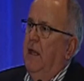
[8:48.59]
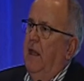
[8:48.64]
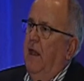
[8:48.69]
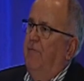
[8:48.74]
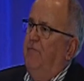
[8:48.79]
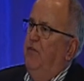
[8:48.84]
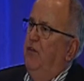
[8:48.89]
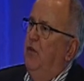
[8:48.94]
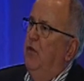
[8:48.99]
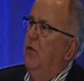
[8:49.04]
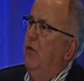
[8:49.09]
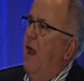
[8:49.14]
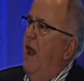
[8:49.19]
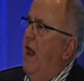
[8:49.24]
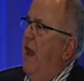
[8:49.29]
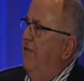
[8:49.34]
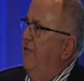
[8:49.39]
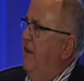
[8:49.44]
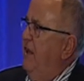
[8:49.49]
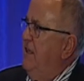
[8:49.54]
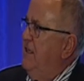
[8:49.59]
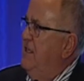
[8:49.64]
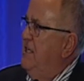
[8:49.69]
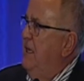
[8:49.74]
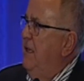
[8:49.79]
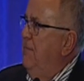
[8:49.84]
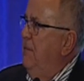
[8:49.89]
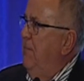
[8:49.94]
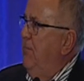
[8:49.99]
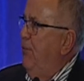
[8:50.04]
If you have a
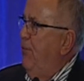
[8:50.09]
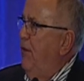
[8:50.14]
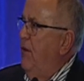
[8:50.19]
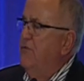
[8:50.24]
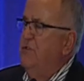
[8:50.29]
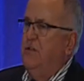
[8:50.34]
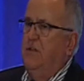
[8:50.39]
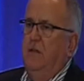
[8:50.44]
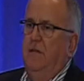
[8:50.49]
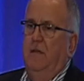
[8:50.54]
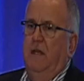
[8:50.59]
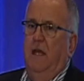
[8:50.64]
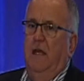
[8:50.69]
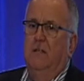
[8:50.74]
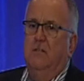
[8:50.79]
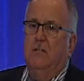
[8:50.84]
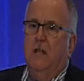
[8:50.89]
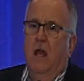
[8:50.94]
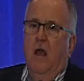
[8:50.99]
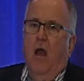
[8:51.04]
team approach to this,